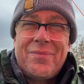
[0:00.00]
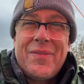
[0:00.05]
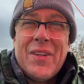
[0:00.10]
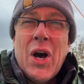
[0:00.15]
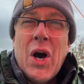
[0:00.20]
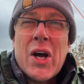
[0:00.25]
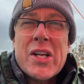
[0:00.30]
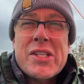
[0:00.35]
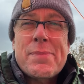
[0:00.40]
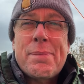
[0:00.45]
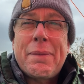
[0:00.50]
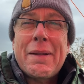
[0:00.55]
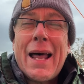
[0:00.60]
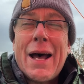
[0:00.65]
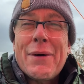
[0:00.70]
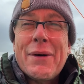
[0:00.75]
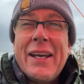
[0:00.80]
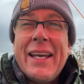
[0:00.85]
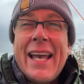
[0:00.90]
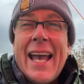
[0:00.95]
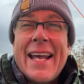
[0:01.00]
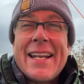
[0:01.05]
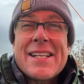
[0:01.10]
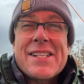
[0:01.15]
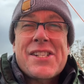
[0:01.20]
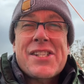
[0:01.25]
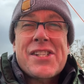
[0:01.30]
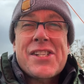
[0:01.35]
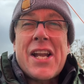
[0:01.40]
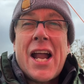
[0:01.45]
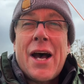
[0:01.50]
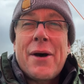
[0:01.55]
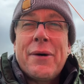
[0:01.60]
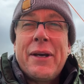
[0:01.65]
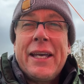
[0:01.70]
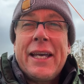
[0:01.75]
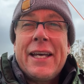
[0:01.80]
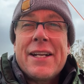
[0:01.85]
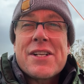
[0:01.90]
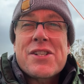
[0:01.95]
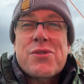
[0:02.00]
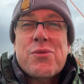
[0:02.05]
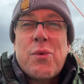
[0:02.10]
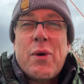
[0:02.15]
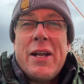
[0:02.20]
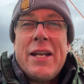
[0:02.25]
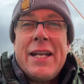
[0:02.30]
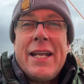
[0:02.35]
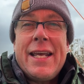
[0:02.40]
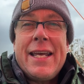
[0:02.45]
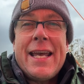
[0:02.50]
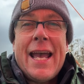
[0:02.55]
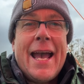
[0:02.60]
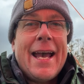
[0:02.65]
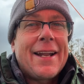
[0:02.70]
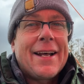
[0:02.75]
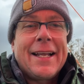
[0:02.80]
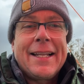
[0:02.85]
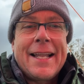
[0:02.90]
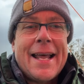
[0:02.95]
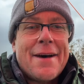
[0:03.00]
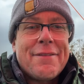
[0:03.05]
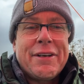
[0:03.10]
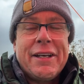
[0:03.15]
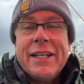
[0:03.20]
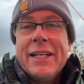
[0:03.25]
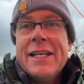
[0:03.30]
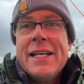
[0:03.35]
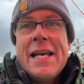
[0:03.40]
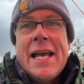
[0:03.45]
oh, it's blowing and it's snowing and it's windy, and I love it.